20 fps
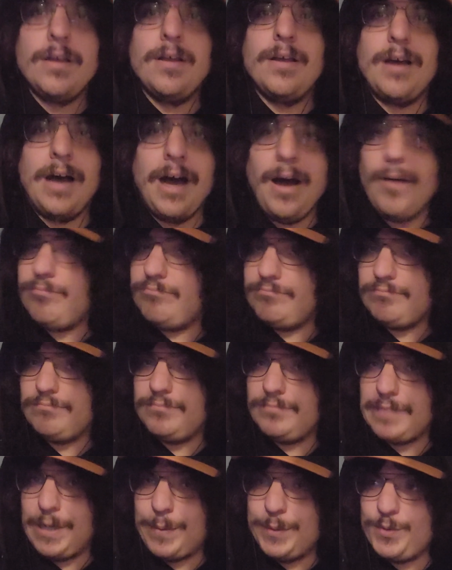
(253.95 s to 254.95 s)
Oh,
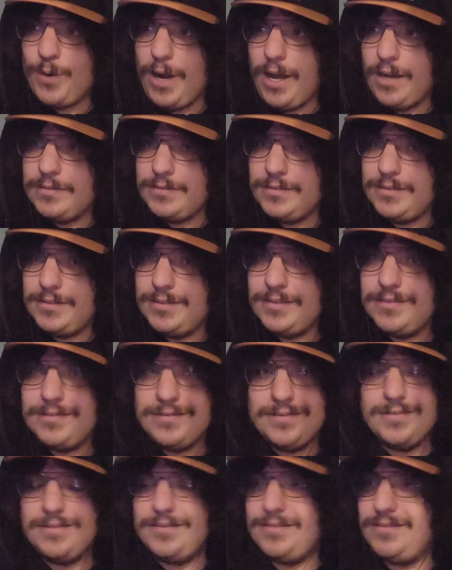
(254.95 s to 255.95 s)
I was wrong.
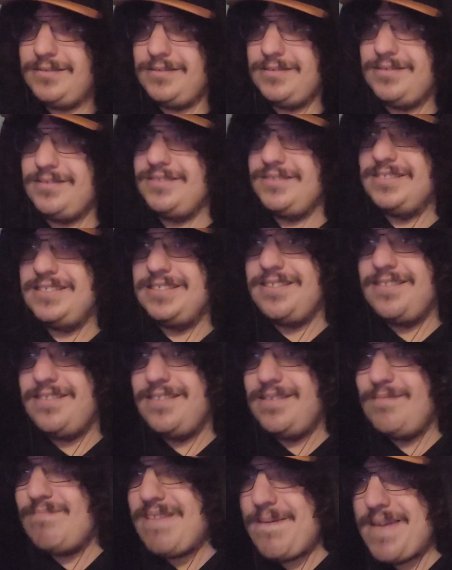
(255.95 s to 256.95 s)

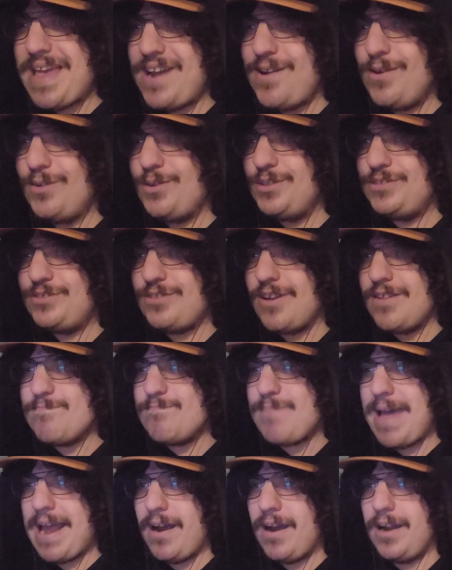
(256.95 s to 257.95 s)
Maybe I know the song
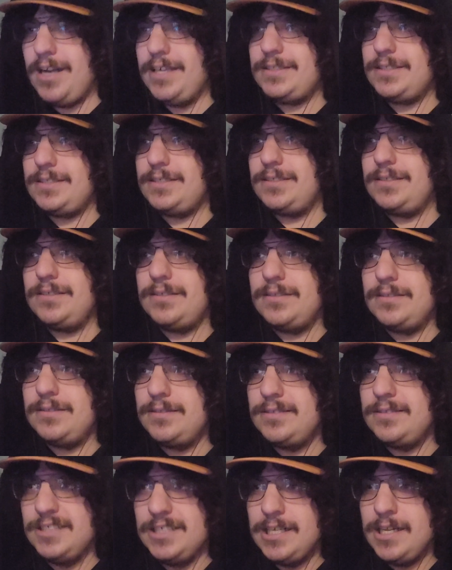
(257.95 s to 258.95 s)
by heart.
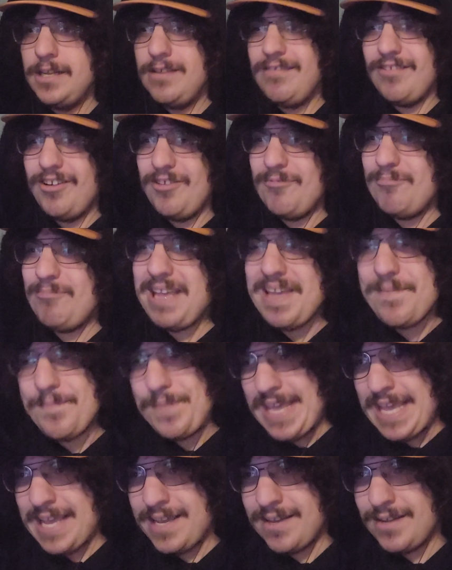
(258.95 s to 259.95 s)
Or
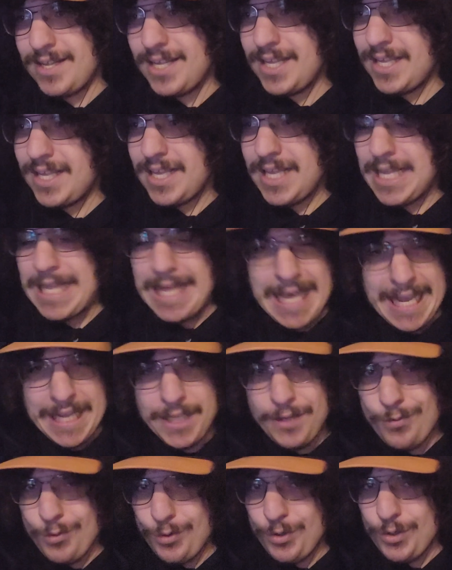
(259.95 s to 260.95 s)
maybe I
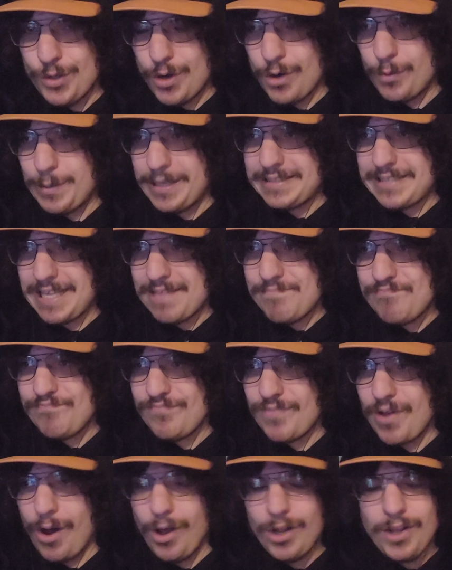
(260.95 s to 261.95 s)
do know it, and
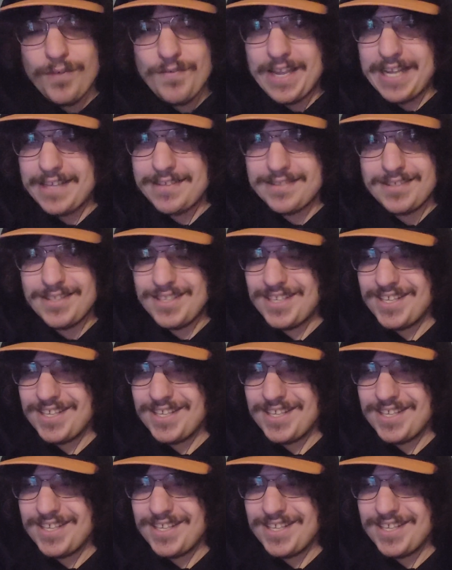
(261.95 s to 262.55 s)
all of it